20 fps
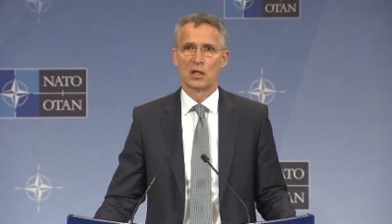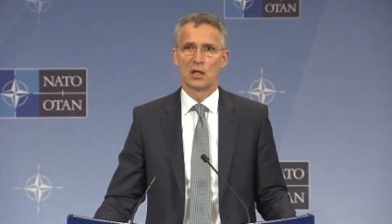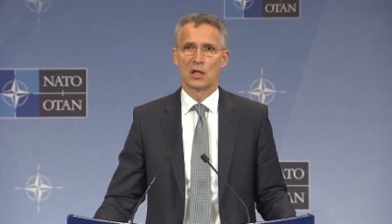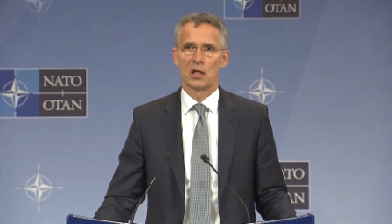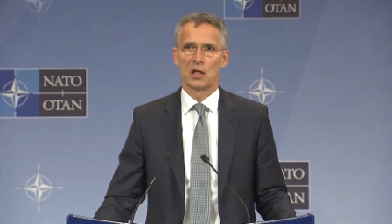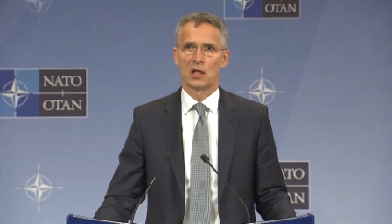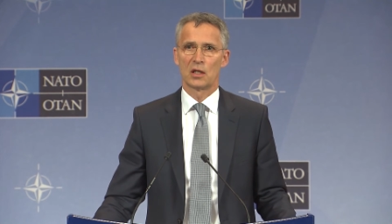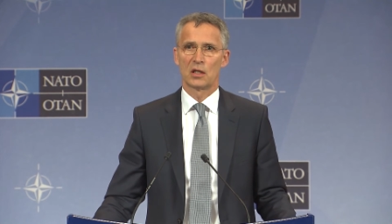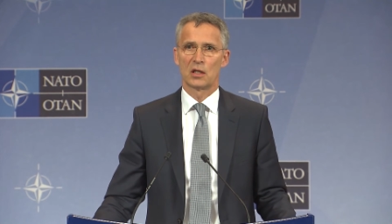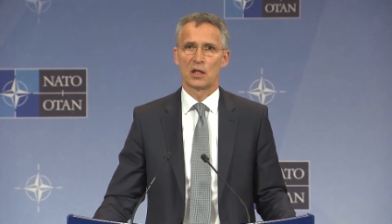
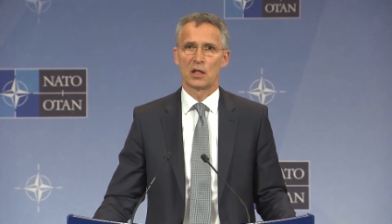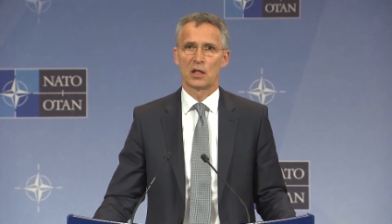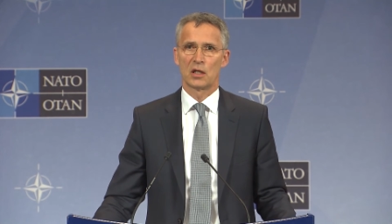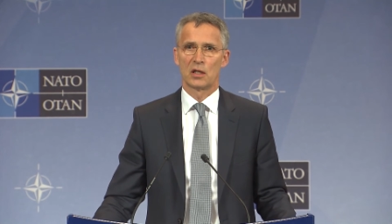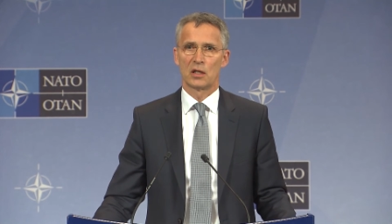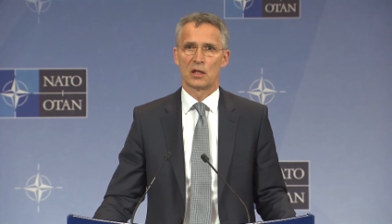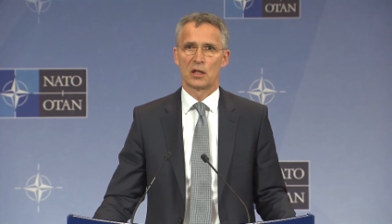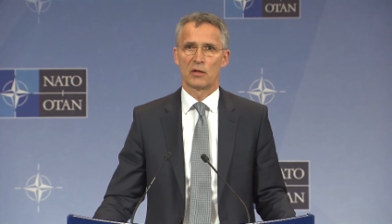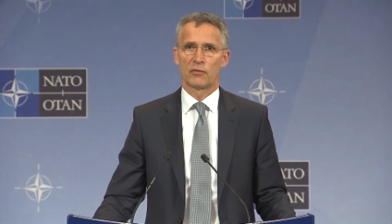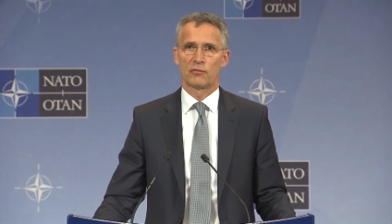and
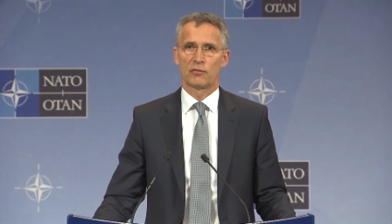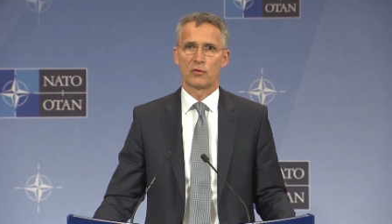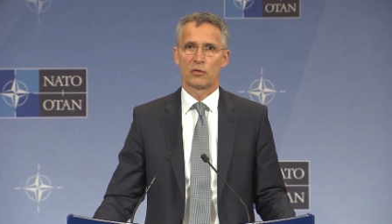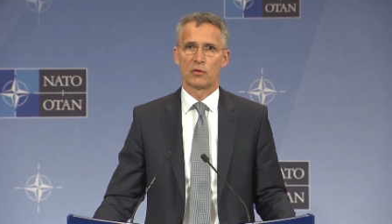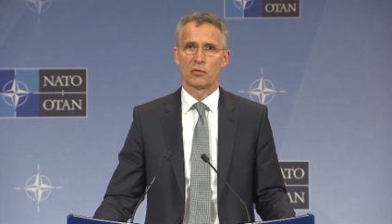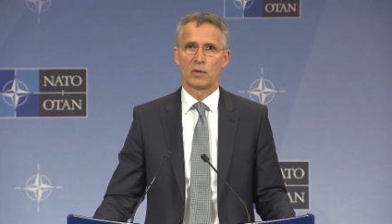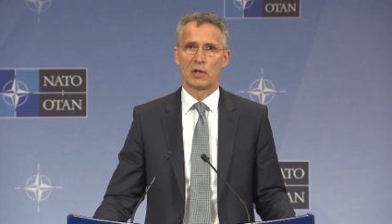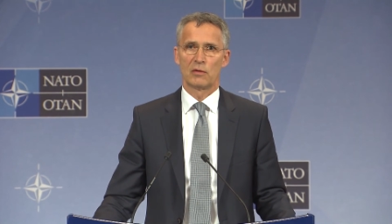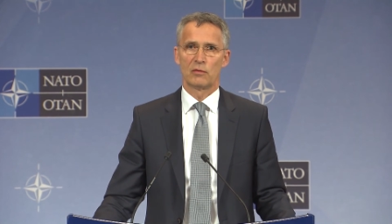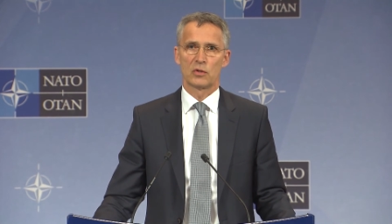
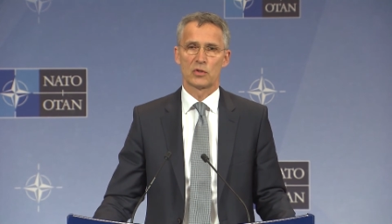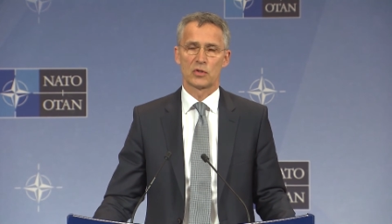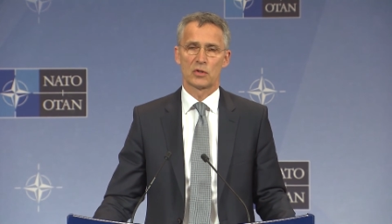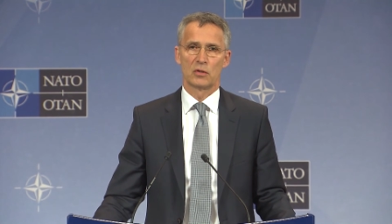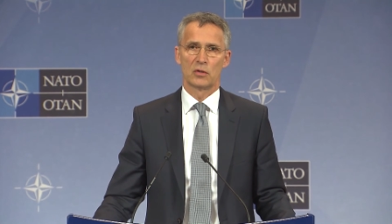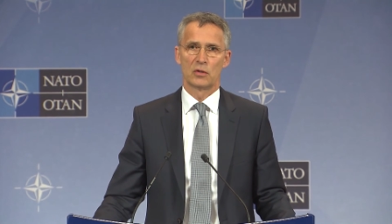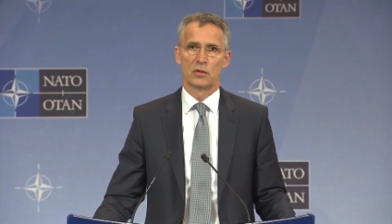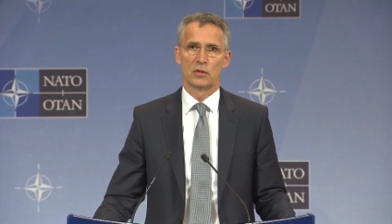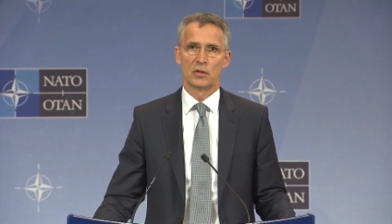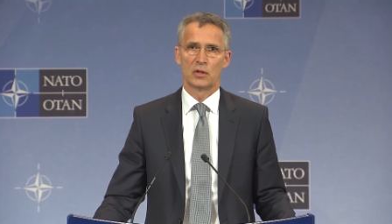therefore we have
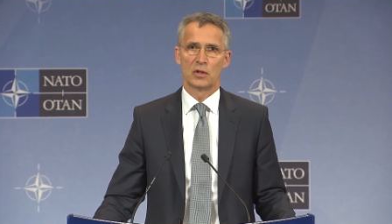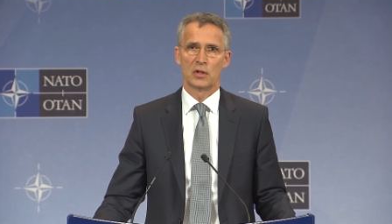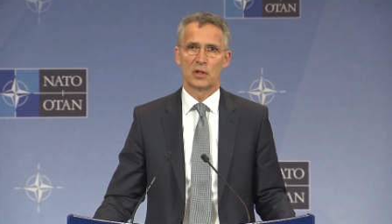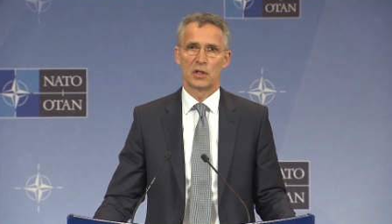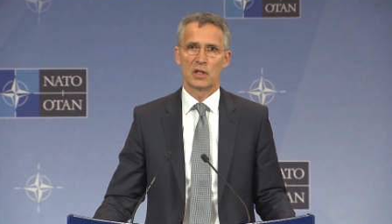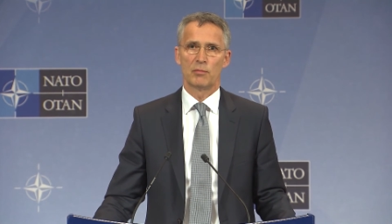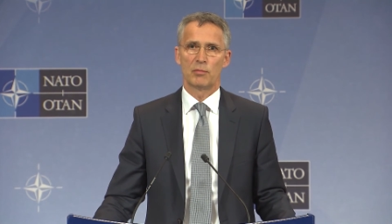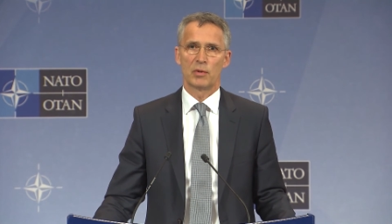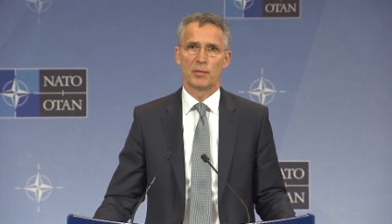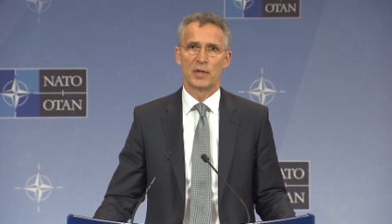also
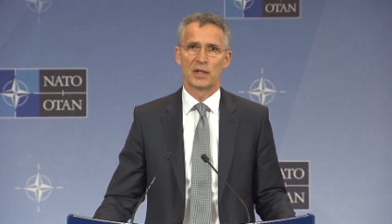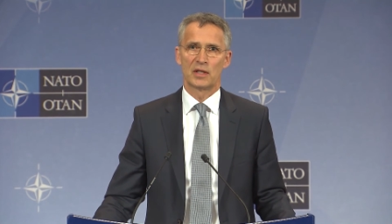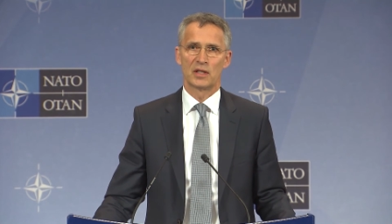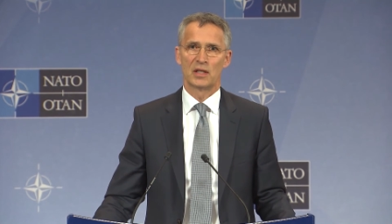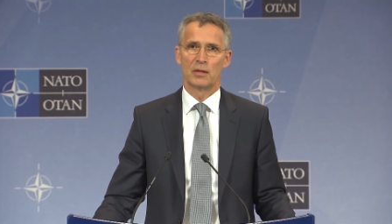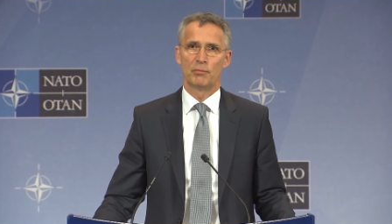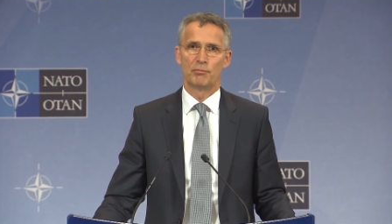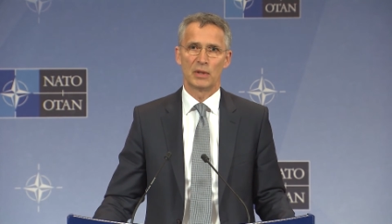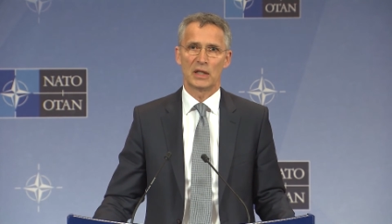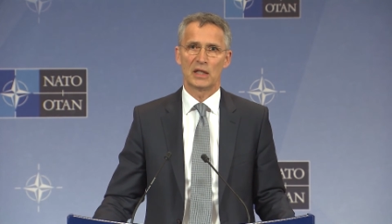implemented
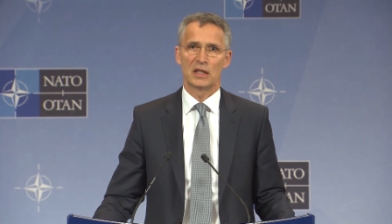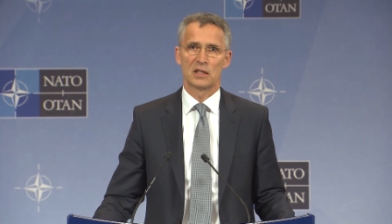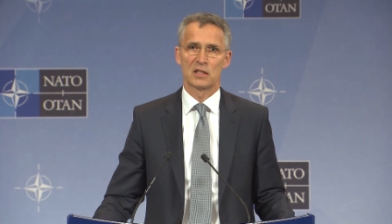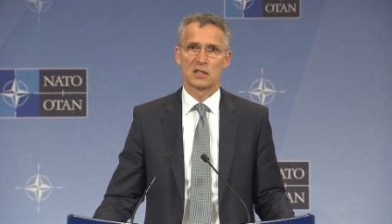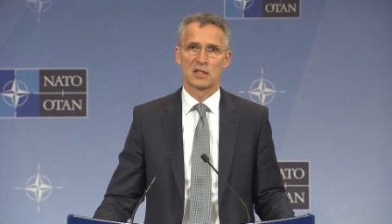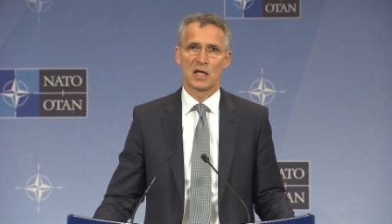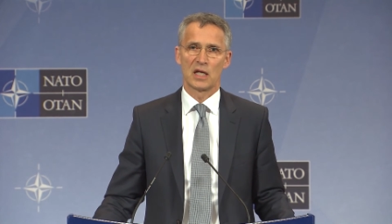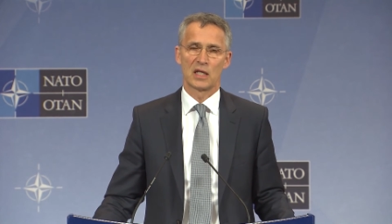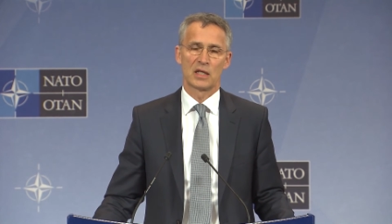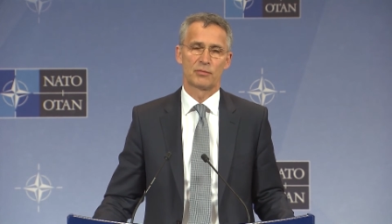the
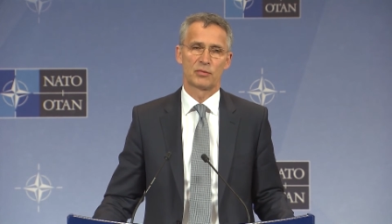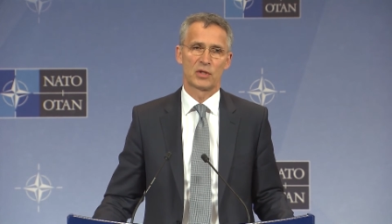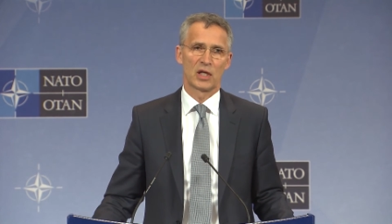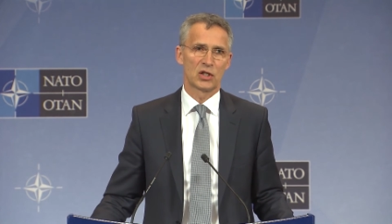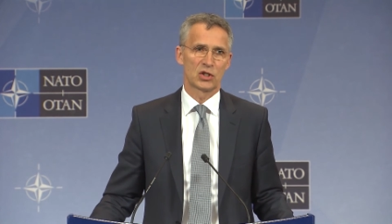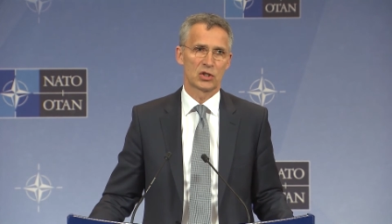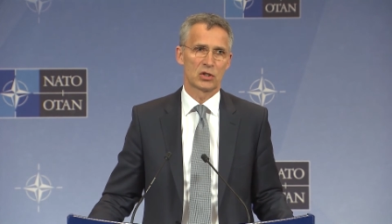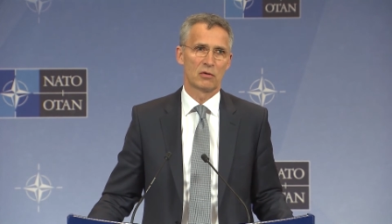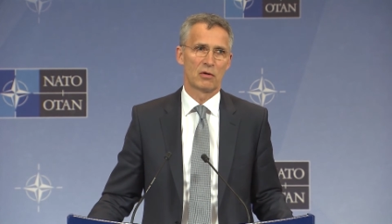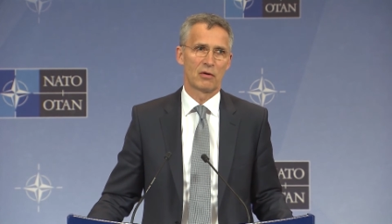biggest
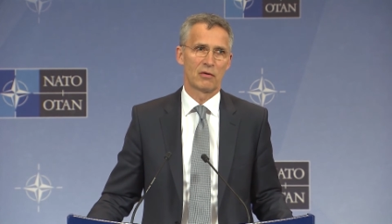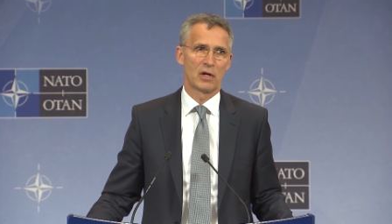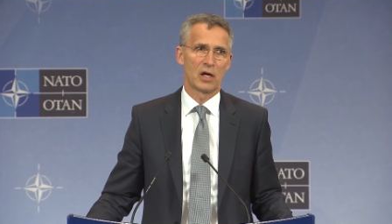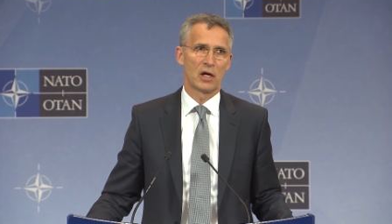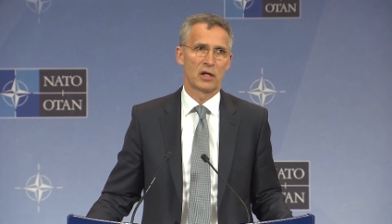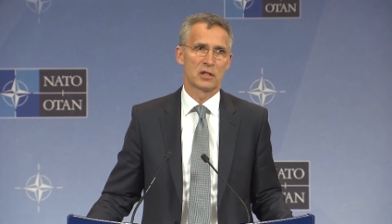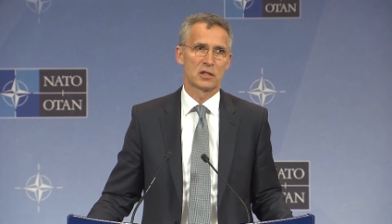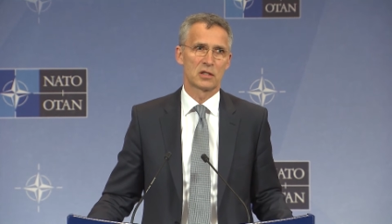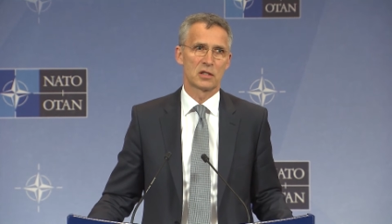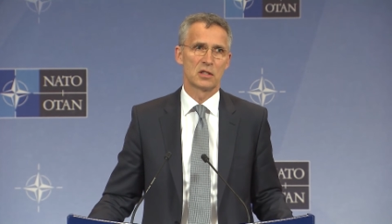adaptation of our
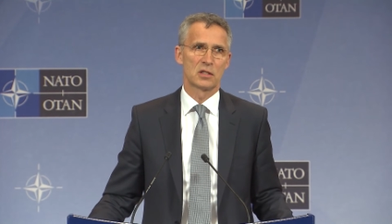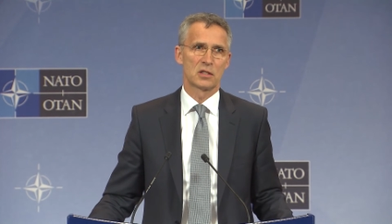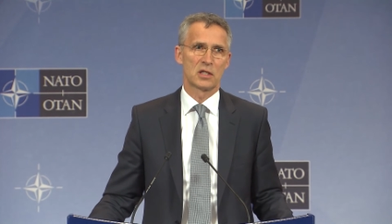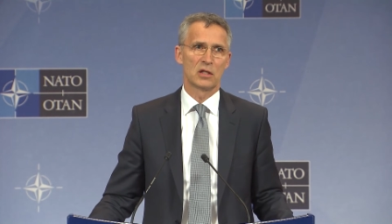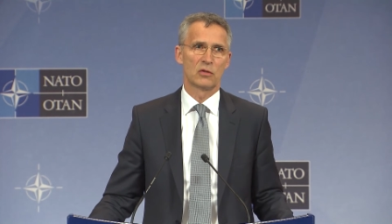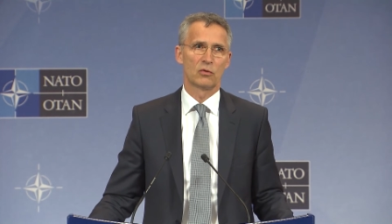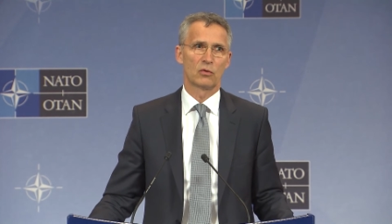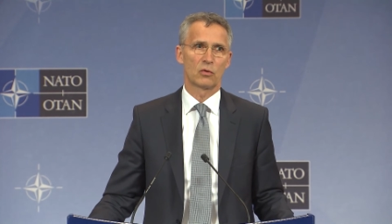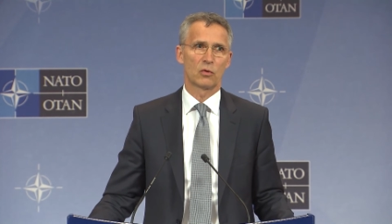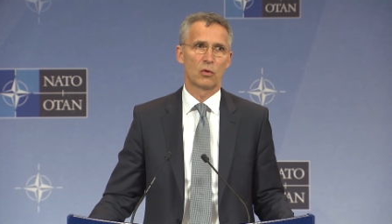alliance since the
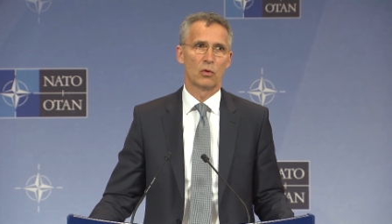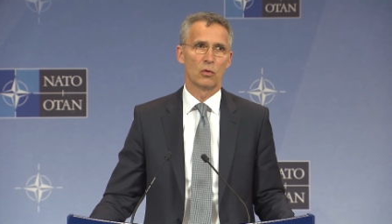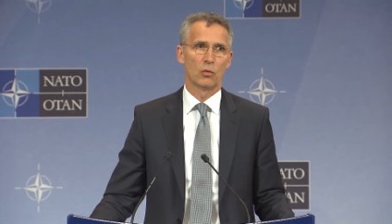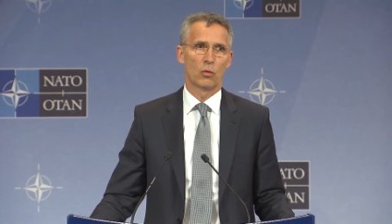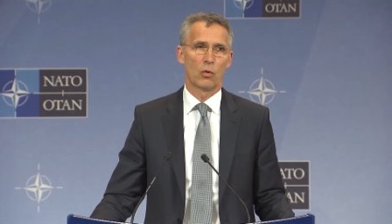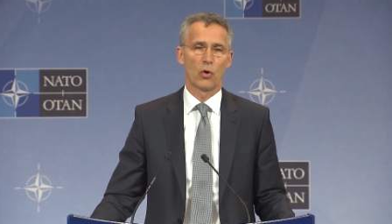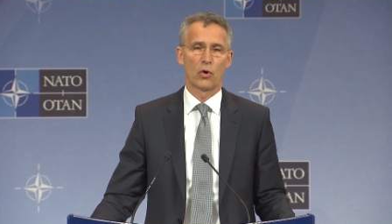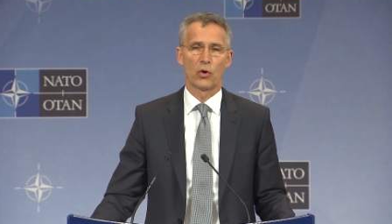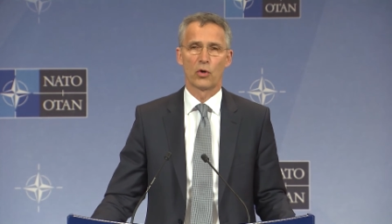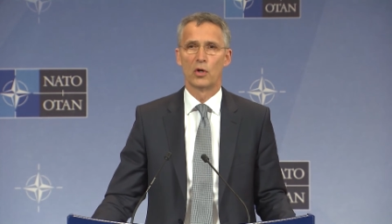end of the Cold
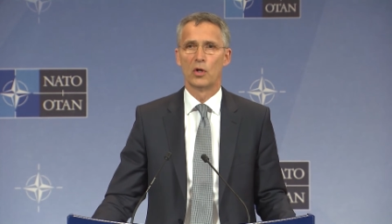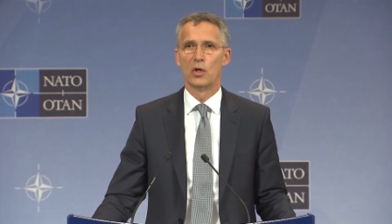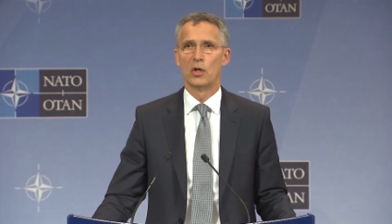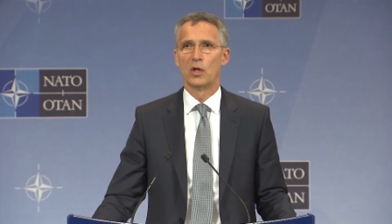War